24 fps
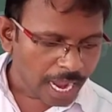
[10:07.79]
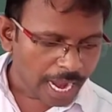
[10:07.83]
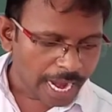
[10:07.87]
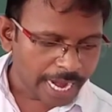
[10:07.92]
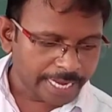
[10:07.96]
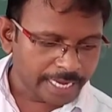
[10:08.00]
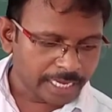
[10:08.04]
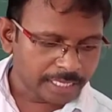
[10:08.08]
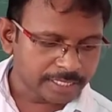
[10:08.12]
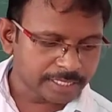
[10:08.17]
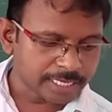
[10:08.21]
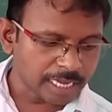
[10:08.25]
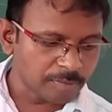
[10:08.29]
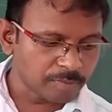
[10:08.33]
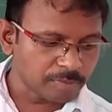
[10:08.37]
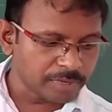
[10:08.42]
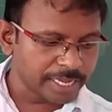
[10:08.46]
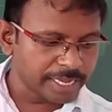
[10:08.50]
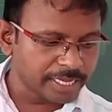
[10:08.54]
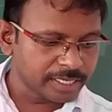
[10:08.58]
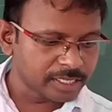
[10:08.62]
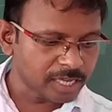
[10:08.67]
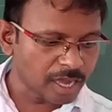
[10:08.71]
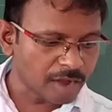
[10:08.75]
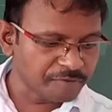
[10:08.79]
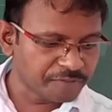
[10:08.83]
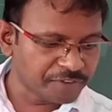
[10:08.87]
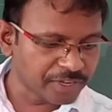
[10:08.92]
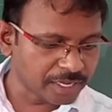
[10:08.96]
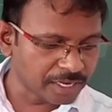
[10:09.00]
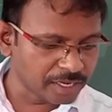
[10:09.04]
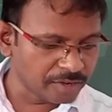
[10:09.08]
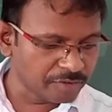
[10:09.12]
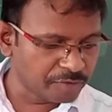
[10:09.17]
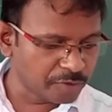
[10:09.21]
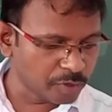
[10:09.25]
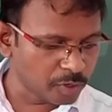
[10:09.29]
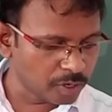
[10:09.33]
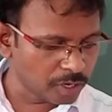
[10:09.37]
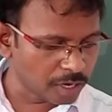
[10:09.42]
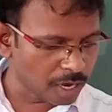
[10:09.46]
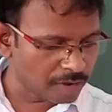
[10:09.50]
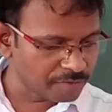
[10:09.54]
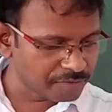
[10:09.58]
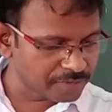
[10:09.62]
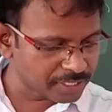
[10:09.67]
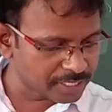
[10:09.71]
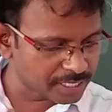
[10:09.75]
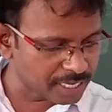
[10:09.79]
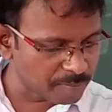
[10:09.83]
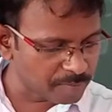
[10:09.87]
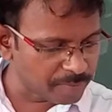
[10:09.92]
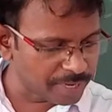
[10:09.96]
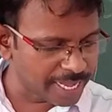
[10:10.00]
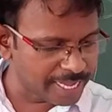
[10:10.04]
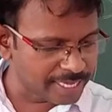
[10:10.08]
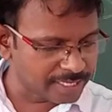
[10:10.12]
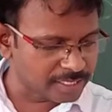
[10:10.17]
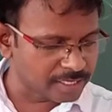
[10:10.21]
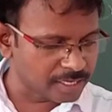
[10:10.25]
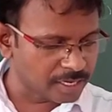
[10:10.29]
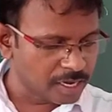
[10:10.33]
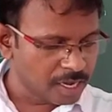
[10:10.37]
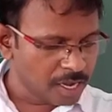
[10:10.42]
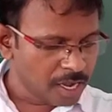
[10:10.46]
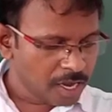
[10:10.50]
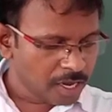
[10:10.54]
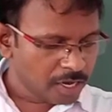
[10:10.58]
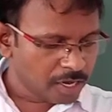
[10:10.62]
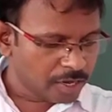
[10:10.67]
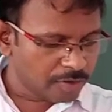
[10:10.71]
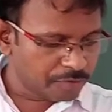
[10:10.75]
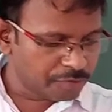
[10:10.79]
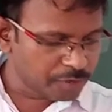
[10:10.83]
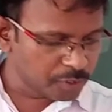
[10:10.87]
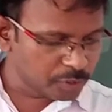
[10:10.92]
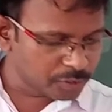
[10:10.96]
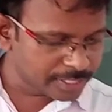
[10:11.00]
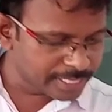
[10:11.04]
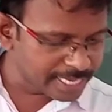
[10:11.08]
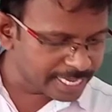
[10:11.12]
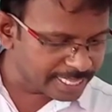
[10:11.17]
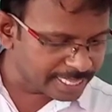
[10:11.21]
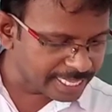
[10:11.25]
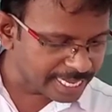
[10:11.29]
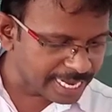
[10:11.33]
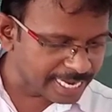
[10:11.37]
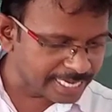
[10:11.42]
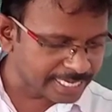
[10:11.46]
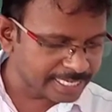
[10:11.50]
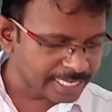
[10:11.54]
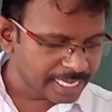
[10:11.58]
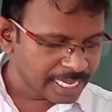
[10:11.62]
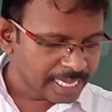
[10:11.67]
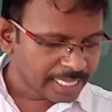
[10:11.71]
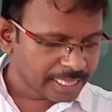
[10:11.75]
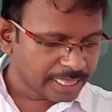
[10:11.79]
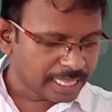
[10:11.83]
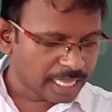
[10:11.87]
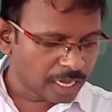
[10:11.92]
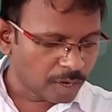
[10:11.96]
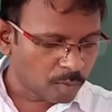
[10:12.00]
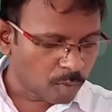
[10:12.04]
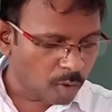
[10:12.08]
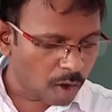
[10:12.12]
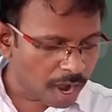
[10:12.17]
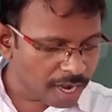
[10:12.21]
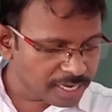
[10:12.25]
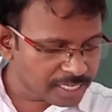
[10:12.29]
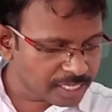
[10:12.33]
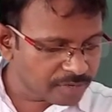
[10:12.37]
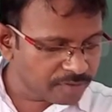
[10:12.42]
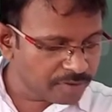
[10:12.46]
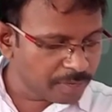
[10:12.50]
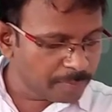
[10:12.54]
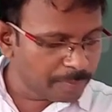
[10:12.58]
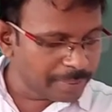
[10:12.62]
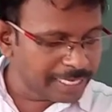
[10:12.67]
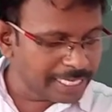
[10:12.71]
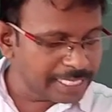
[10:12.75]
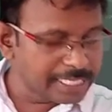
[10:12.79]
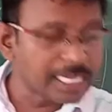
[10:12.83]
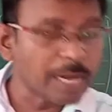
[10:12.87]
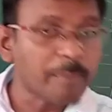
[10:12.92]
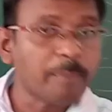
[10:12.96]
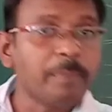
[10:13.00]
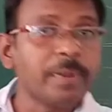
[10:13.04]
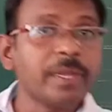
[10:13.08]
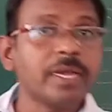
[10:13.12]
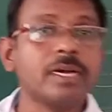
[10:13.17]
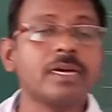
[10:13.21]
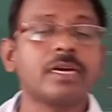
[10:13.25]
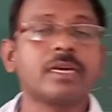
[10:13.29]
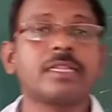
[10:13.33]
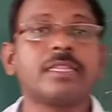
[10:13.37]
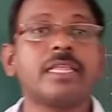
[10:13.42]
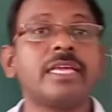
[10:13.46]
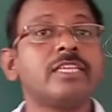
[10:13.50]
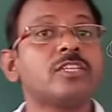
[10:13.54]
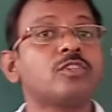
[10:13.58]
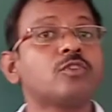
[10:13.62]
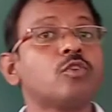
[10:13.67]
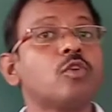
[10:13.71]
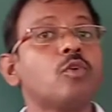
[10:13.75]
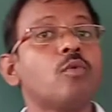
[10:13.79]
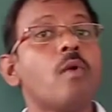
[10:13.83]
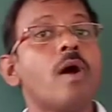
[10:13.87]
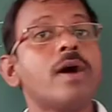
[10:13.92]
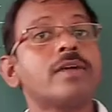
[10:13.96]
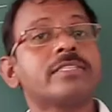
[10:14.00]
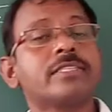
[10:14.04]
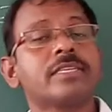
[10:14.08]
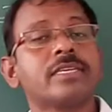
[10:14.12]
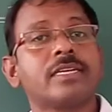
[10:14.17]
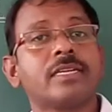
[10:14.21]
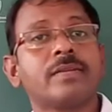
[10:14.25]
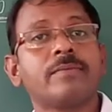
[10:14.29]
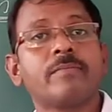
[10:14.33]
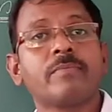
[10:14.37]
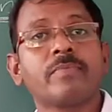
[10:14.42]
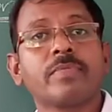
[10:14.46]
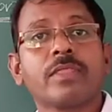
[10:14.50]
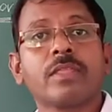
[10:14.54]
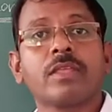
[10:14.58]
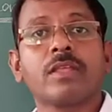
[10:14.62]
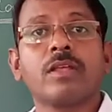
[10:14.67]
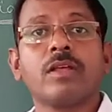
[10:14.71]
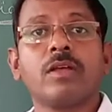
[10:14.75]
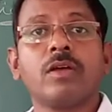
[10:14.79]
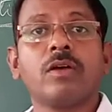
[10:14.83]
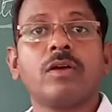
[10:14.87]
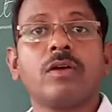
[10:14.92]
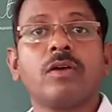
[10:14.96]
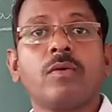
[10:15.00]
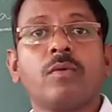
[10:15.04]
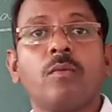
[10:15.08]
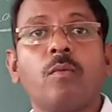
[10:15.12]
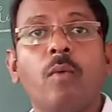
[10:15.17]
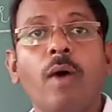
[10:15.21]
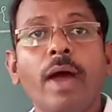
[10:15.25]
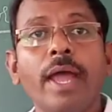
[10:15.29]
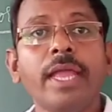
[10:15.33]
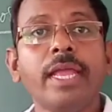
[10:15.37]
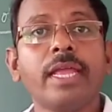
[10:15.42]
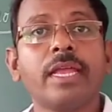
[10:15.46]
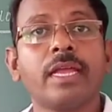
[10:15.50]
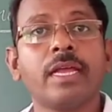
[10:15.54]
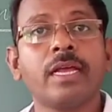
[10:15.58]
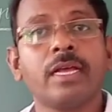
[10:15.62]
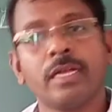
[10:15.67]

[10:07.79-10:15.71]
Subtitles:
And some days after, after some days, if you see that the water will be disappear, there is no water. Why?